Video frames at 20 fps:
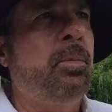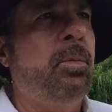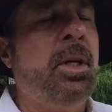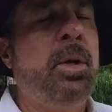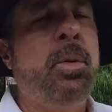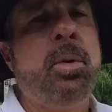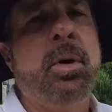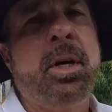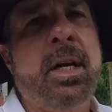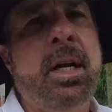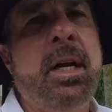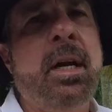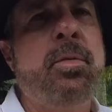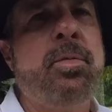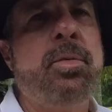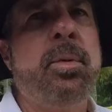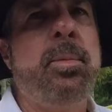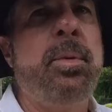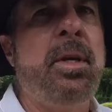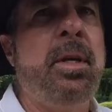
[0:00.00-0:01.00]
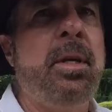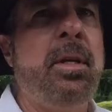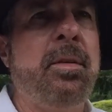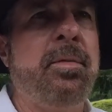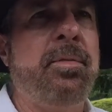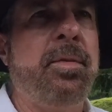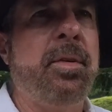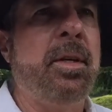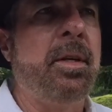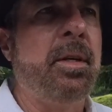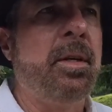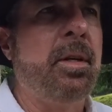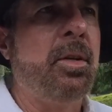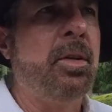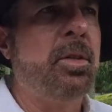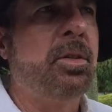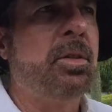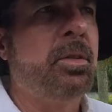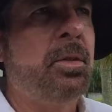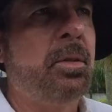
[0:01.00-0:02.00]
Really working out for me if
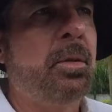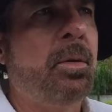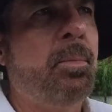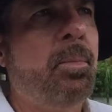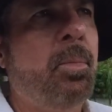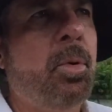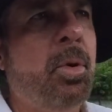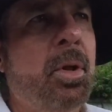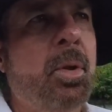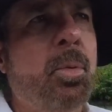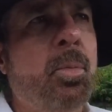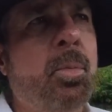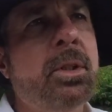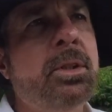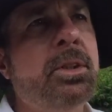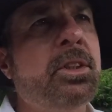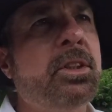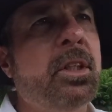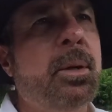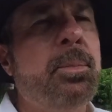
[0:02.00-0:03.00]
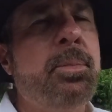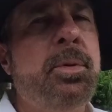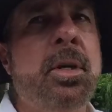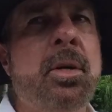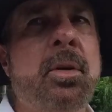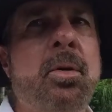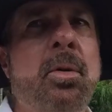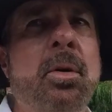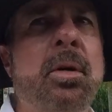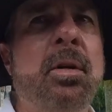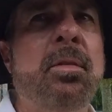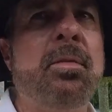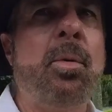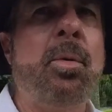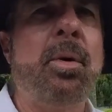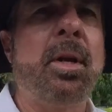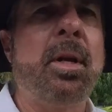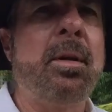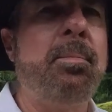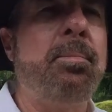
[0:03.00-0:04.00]
there's more than one subject, or if I
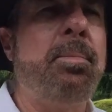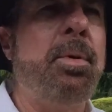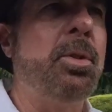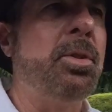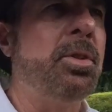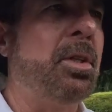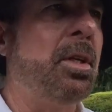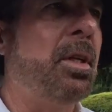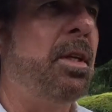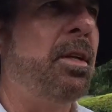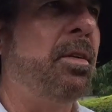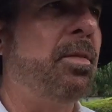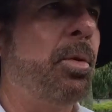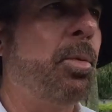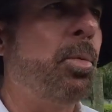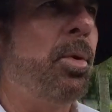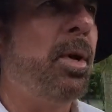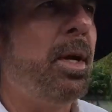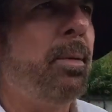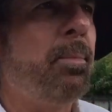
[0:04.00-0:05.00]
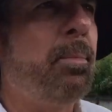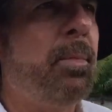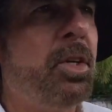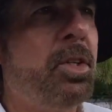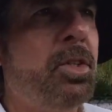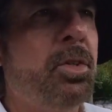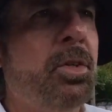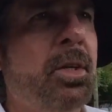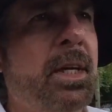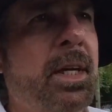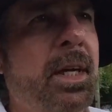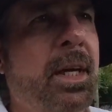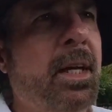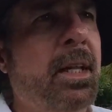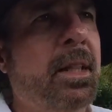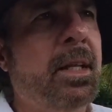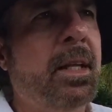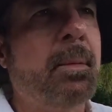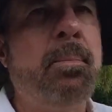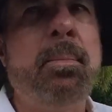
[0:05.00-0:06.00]
want to compose in a different way and make sure that I
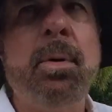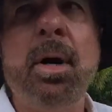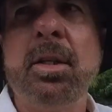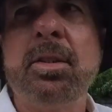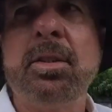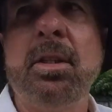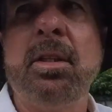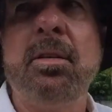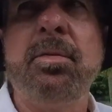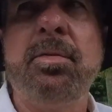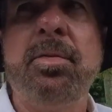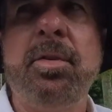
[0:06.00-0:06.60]
get that box on the